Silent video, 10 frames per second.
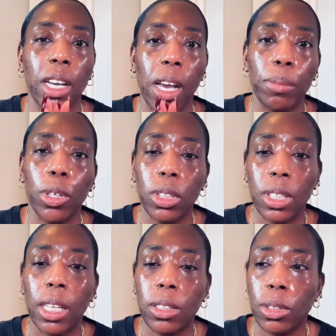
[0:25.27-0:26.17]
I'm going to
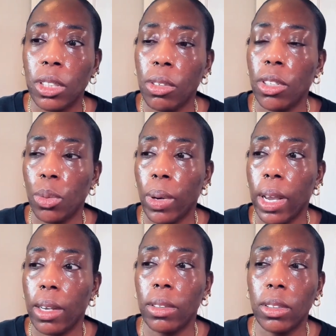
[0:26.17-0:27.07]
start a series
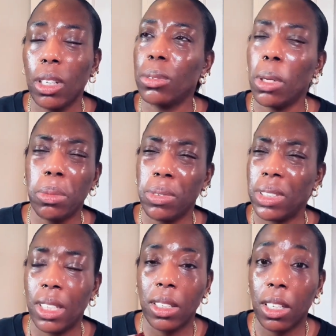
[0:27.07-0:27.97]
where, not really
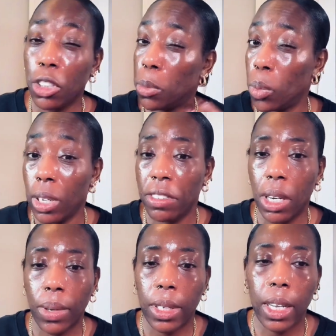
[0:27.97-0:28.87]
serious, I just bring every
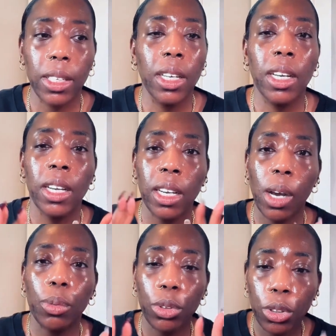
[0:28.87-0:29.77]
now and then I
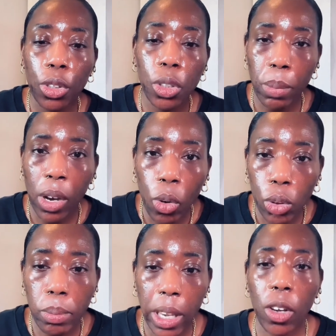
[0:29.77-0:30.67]
would use my
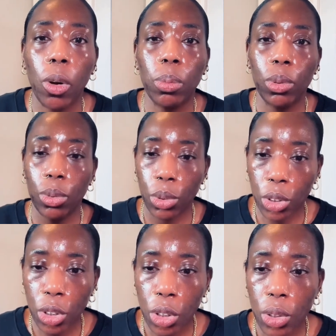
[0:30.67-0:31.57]
old makeup. We'll
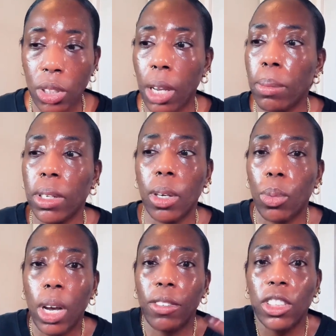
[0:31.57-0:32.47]
just use them and then
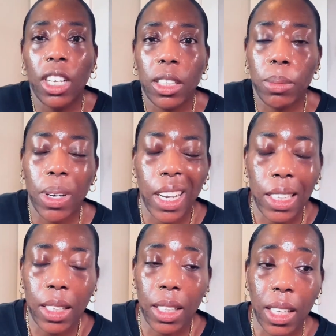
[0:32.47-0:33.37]
we'll have a chat about
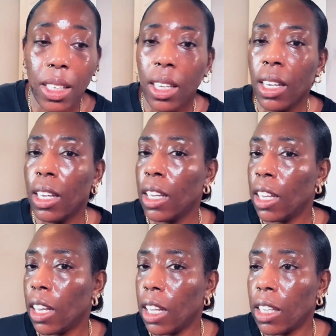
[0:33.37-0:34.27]
anything
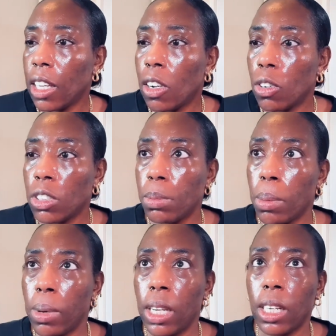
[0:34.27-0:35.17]
that I think crosses my
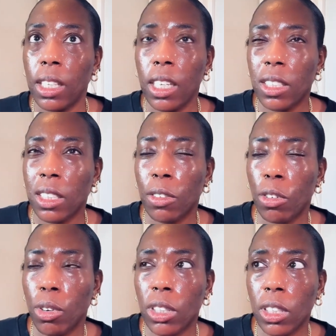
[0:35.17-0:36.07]
mind. I think the
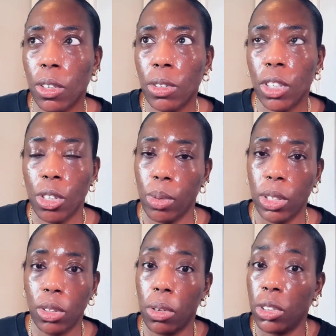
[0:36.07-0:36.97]
Sephora sale in the
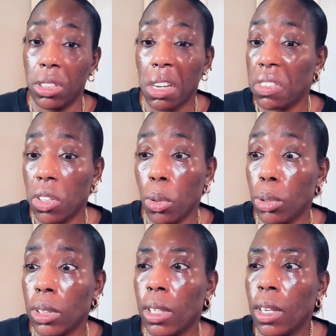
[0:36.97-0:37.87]
US, so I'll just have a thought